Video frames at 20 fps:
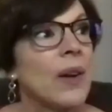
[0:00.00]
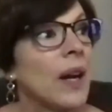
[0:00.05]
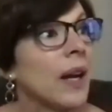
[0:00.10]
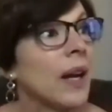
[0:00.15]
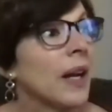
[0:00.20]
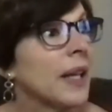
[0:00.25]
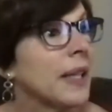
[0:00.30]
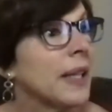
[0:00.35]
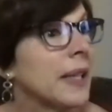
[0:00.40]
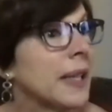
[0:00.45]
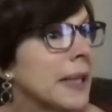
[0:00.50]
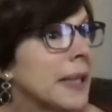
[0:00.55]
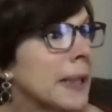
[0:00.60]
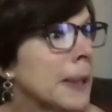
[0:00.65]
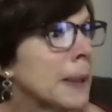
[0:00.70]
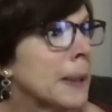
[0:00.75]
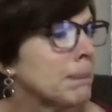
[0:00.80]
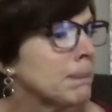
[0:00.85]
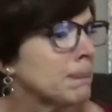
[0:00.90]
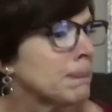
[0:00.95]

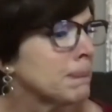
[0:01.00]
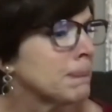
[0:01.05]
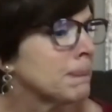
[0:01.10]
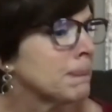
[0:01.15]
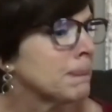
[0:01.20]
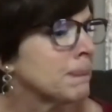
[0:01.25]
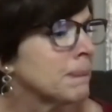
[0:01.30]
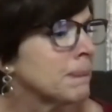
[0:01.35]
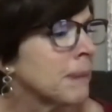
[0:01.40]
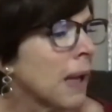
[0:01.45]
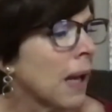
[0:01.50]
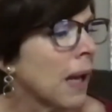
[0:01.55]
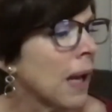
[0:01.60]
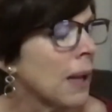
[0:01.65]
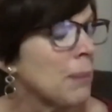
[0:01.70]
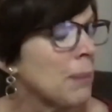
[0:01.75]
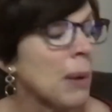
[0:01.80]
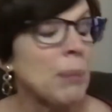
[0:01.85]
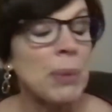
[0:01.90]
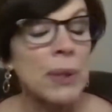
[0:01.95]

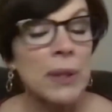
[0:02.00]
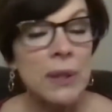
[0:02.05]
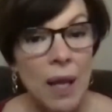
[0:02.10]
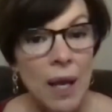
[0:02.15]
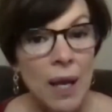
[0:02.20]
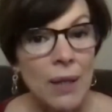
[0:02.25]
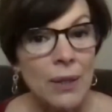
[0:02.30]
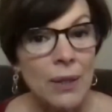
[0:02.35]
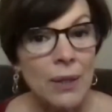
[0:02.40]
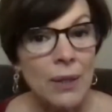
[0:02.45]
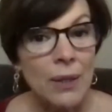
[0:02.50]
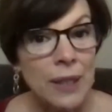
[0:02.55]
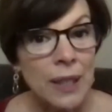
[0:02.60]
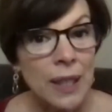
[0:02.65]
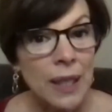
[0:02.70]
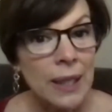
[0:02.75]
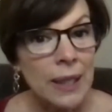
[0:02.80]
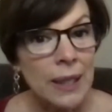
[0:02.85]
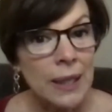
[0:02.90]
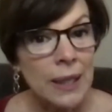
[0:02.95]
I'm a plotter,
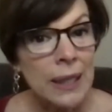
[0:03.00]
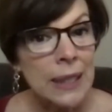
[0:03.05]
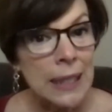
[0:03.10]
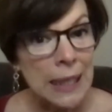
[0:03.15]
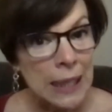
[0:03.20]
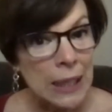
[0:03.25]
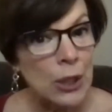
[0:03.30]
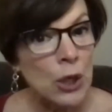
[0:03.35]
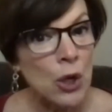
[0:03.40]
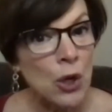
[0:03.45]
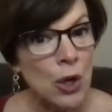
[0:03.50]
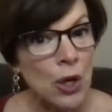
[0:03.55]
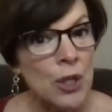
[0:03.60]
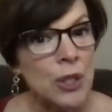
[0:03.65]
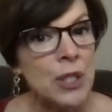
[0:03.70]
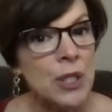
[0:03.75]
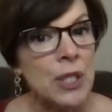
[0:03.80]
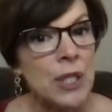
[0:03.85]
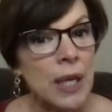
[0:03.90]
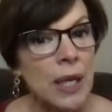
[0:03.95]
I think, at
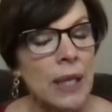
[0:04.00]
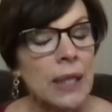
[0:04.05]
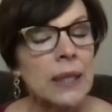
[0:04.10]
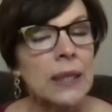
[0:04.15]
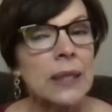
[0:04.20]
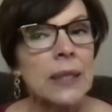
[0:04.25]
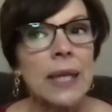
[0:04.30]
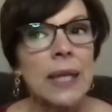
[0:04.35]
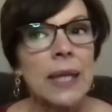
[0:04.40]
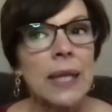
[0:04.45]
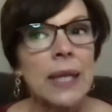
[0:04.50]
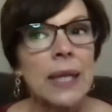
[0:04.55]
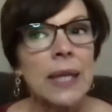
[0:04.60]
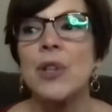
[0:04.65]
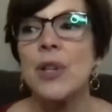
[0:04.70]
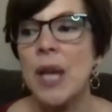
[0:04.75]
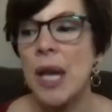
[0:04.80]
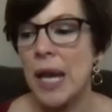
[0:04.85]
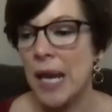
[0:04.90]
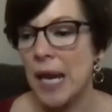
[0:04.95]
heart. I like
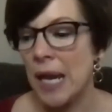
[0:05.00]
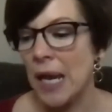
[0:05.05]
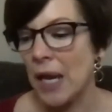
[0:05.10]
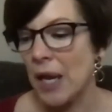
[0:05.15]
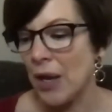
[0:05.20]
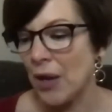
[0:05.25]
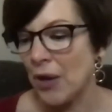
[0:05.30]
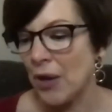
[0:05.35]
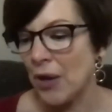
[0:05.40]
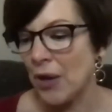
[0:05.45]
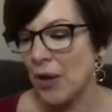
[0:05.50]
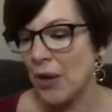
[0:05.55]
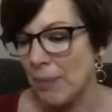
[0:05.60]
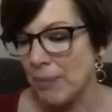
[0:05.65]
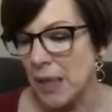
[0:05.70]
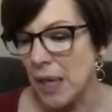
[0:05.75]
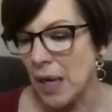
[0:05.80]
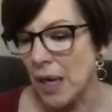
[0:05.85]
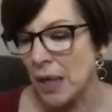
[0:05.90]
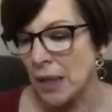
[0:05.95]
to
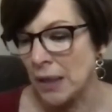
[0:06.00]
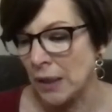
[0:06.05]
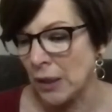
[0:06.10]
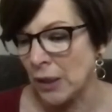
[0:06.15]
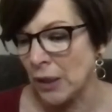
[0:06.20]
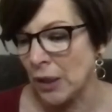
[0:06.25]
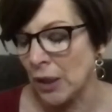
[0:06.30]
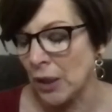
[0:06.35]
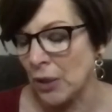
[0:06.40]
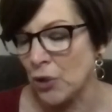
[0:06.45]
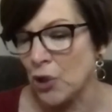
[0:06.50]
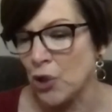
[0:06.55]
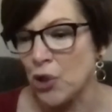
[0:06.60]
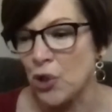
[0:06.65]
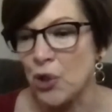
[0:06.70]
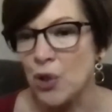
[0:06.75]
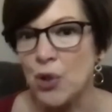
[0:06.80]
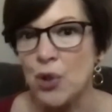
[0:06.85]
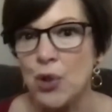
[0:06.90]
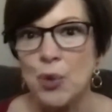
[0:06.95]
I'm not a
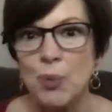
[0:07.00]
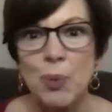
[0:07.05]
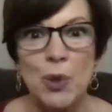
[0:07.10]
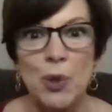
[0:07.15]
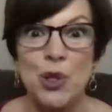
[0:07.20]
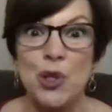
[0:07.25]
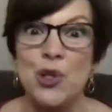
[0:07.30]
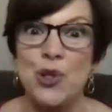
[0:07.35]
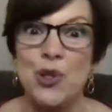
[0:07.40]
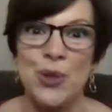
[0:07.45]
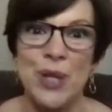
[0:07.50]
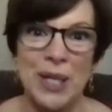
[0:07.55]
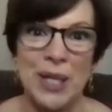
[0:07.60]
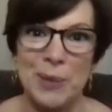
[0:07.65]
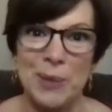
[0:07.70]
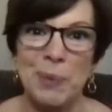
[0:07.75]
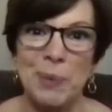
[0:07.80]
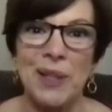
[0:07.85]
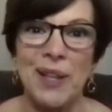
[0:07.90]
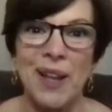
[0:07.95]
super
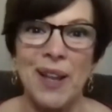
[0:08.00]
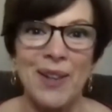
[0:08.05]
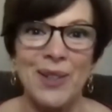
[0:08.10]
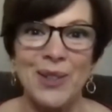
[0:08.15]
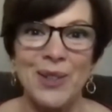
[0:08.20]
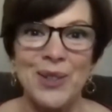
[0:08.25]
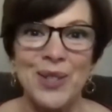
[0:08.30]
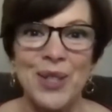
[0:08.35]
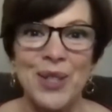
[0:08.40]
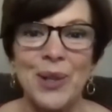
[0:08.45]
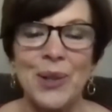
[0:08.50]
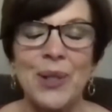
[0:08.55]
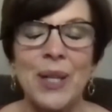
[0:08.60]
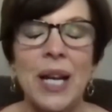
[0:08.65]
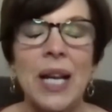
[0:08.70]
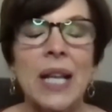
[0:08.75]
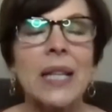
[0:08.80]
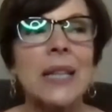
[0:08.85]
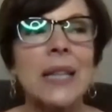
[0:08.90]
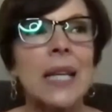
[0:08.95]
strict plotter, though.
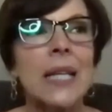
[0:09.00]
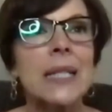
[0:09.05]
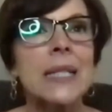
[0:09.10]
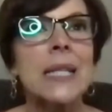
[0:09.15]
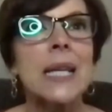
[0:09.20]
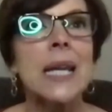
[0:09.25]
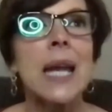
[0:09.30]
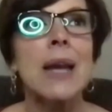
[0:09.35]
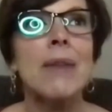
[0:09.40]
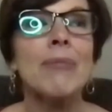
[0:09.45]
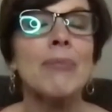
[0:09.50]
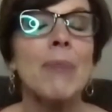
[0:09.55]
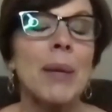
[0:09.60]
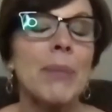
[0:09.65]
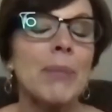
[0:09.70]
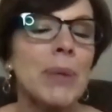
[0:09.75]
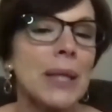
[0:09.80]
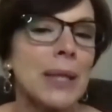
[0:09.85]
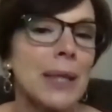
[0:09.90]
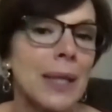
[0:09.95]
I like to have my
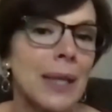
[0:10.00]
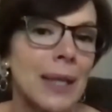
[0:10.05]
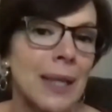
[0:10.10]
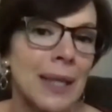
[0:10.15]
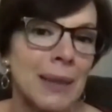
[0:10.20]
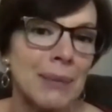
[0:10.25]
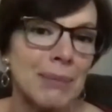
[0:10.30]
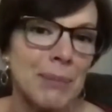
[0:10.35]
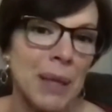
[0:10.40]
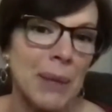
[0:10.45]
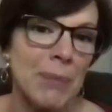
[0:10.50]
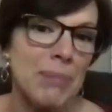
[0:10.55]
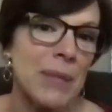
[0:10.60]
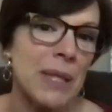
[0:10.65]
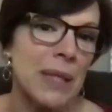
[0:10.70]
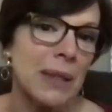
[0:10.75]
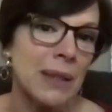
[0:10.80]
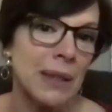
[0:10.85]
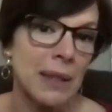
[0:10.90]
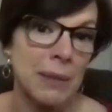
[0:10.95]
beginning, my
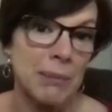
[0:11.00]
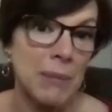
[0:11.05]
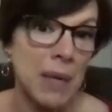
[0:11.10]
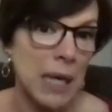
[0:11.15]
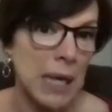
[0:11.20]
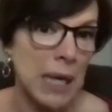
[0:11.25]
middle, and my